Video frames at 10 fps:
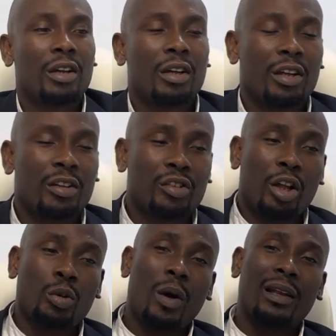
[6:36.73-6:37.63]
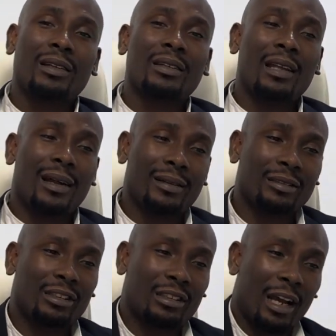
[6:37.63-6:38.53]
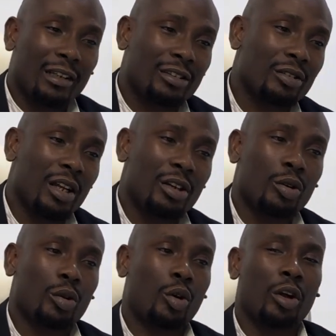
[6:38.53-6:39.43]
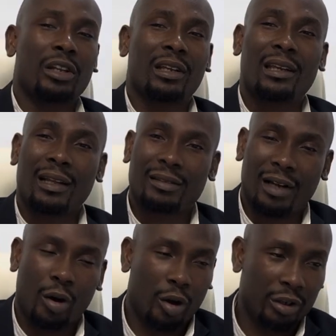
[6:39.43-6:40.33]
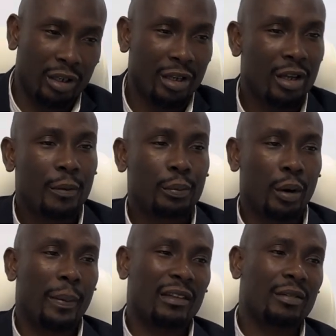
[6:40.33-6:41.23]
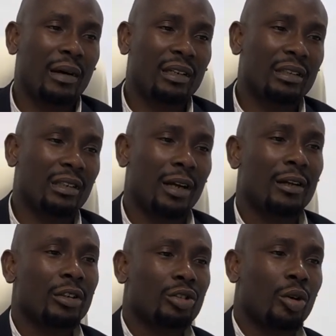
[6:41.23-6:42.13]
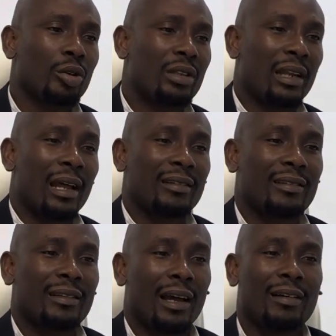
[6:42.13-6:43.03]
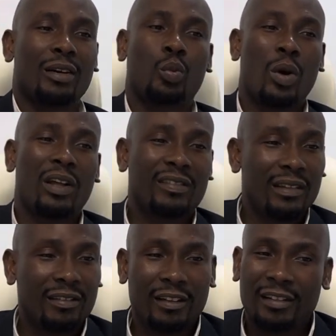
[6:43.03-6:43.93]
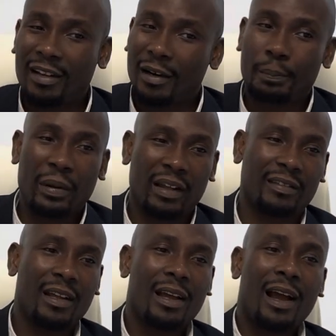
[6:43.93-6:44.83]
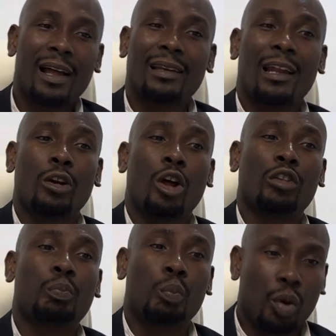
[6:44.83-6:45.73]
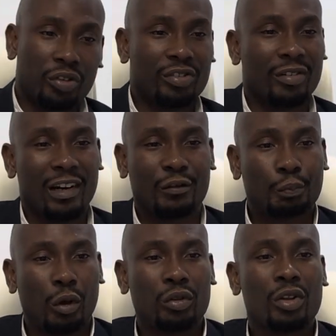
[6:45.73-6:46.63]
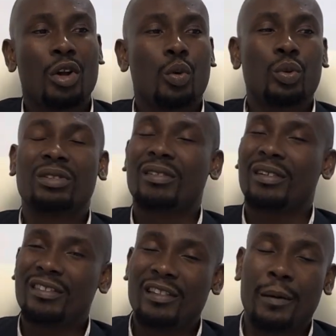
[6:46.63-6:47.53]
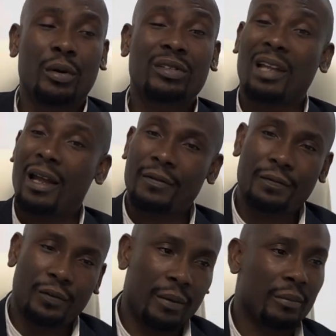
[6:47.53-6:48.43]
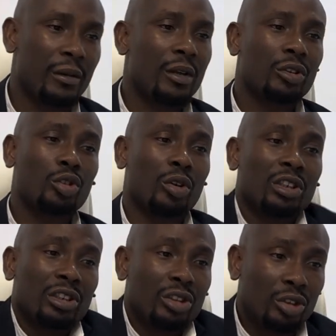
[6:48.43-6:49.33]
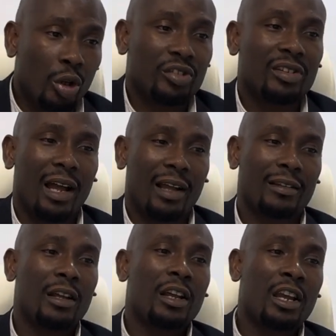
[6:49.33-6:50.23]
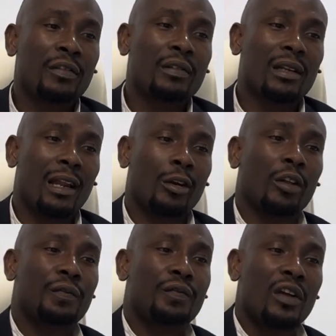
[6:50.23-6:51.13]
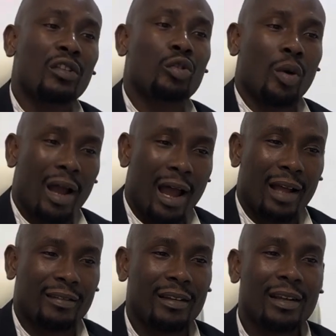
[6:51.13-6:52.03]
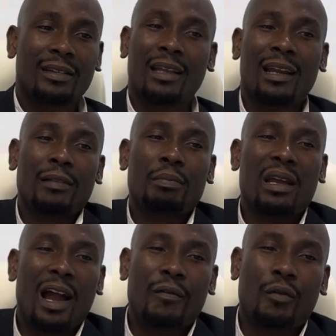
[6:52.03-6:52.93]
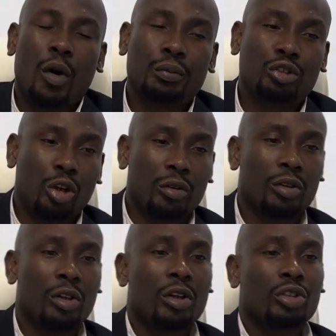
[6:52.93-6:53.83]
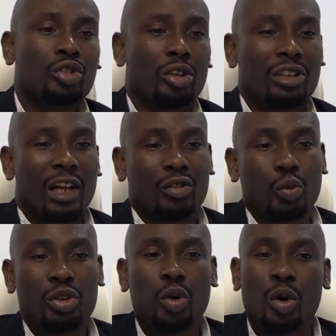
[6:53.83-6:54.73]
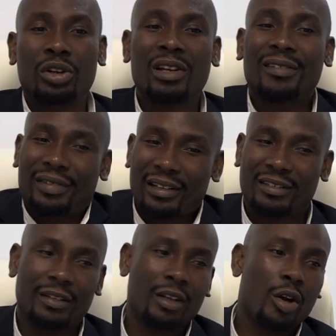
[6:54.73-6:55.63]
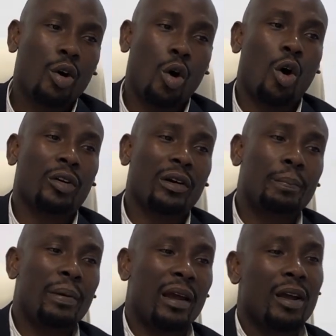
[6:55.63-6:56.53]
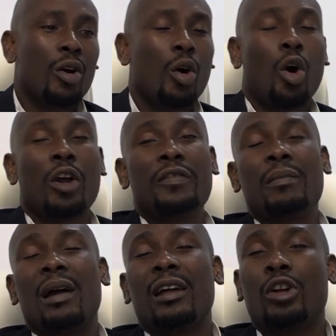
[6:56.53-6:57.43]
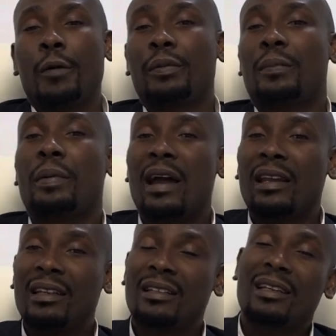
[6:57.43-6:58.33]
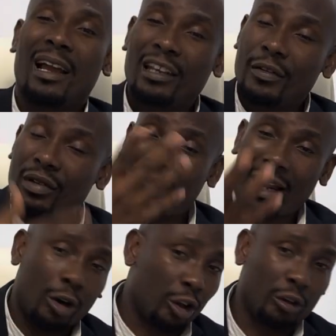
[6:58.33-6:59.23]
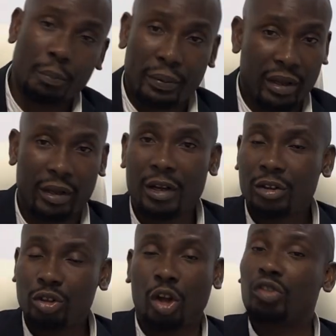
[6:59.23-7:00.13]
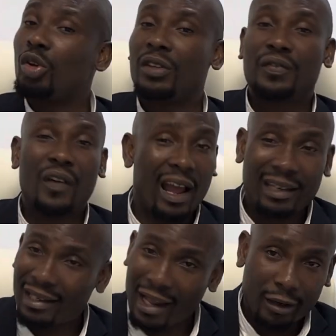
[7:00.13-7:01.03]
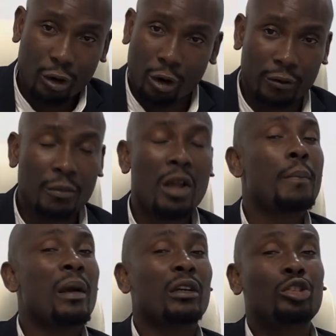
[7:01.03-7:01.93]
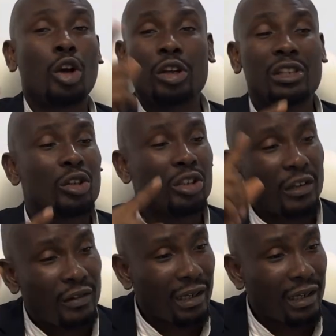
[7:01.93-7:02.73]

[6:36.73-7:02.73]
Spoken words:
not the one in charge, then you call the caretaker or the property manager. So tenants can request necessary repairs, and landlord must respond with a reasonable time frame. So it notes that if the landlord fails to act, tenant may have options such as withholding rent or repair, or even end up repairing the thing and give the landlord bill. Just notify the landlord. Make sure you give the